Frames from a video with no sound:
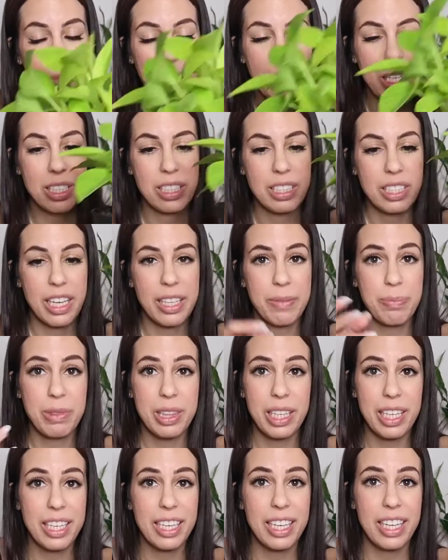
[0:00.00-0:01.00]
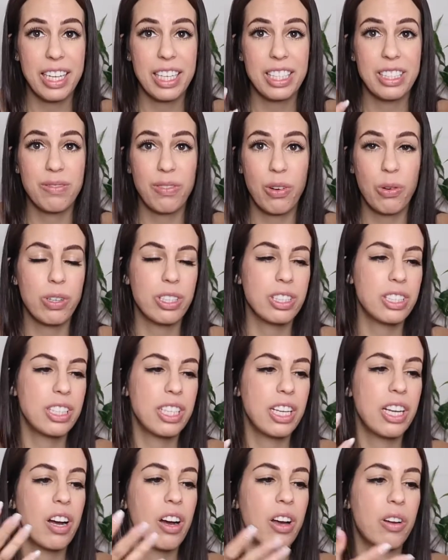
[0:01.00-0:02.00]
because I'm thinking it's
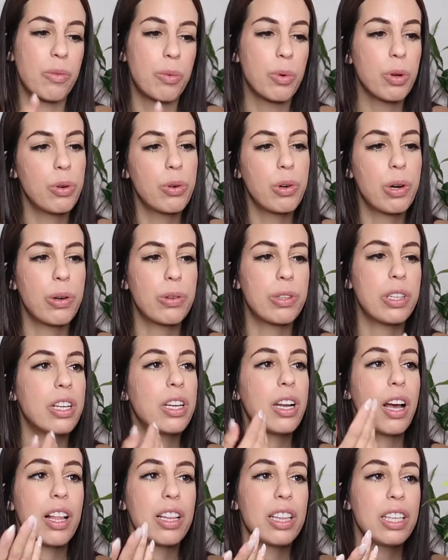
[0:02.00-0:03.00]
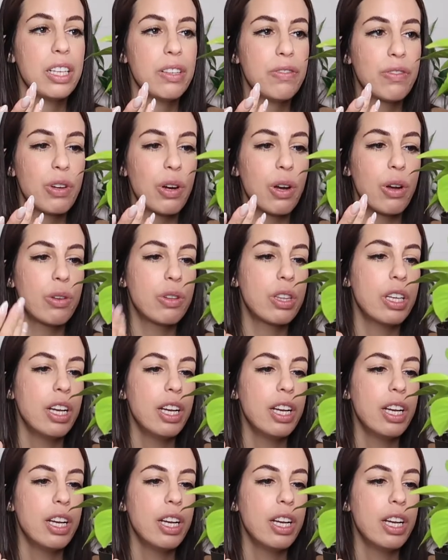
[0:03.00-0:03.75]
focusing on root growth and not leaf growth.